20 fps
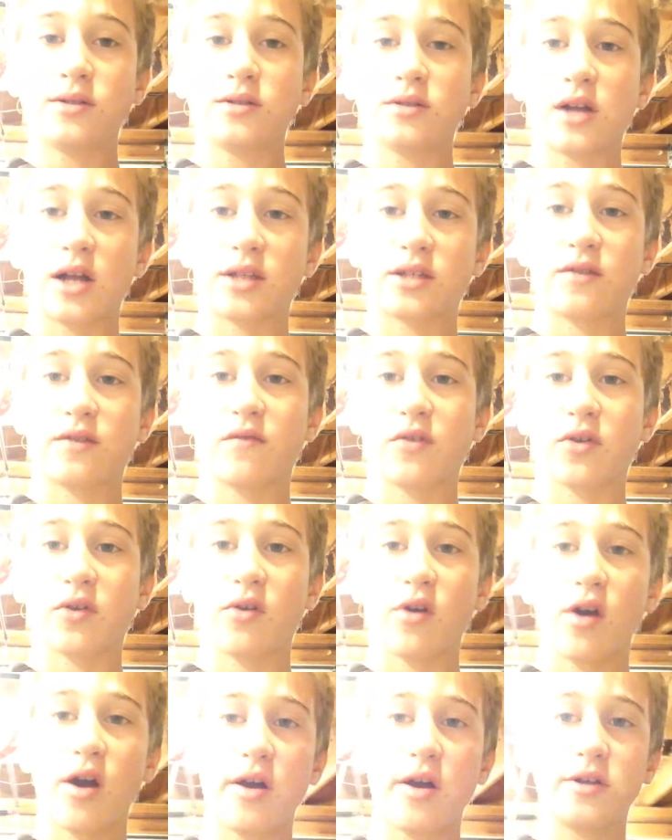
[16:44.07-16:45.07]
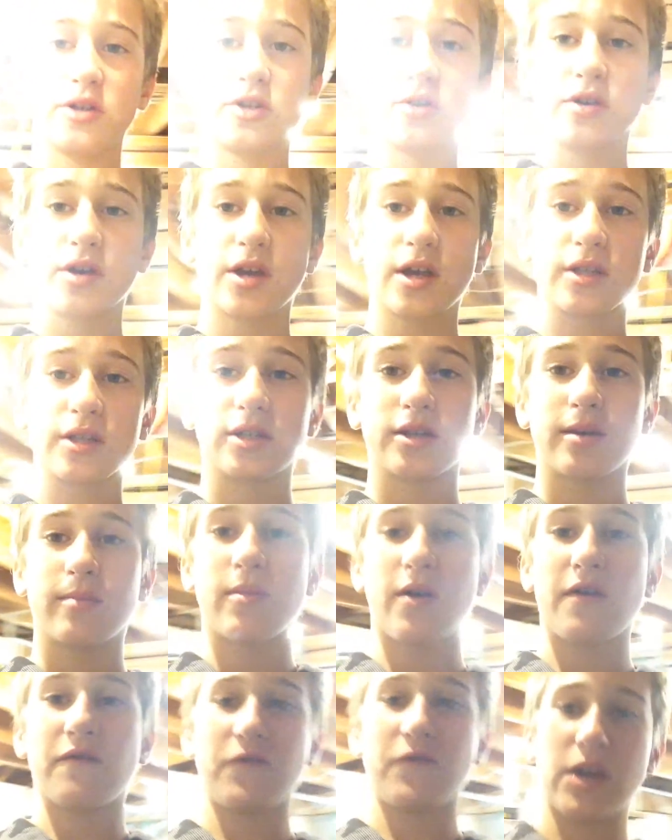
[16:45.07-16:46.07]
that's it for the garage. You can't see
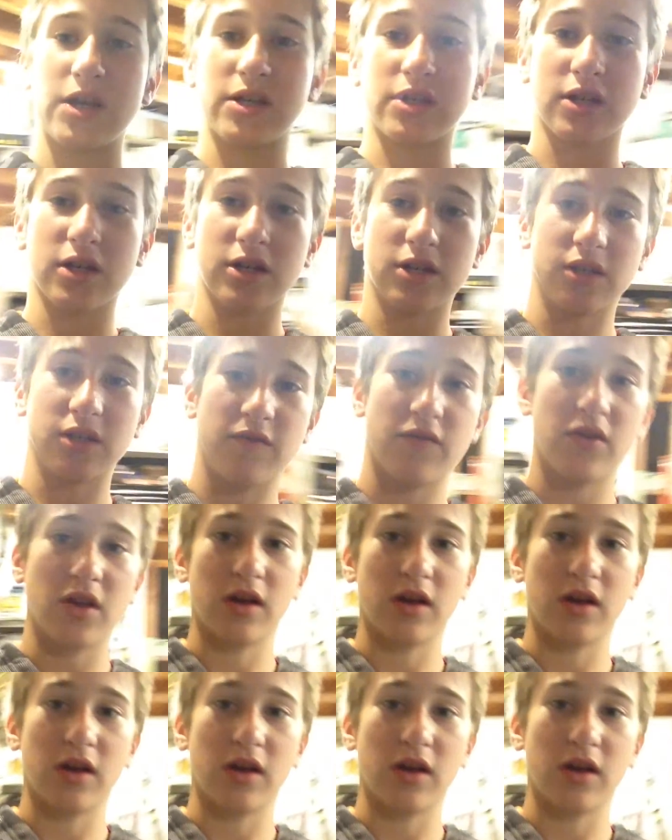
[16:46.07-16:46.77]
my face because of the